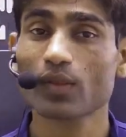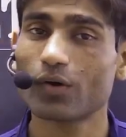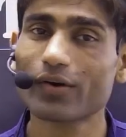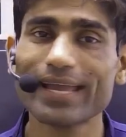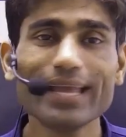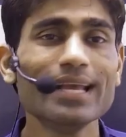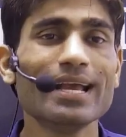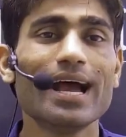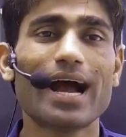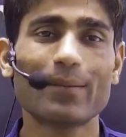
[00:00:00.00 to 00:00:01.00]
Okay.
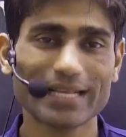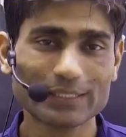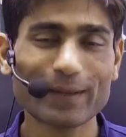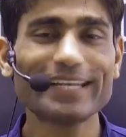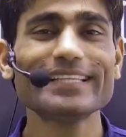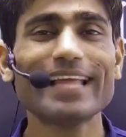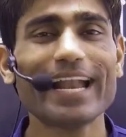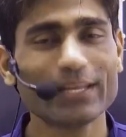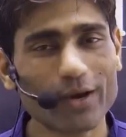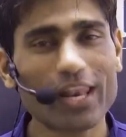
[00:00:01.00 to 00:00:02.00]
I'm expecting
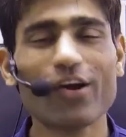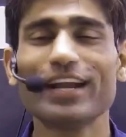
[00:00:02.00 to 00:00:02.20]
that you all have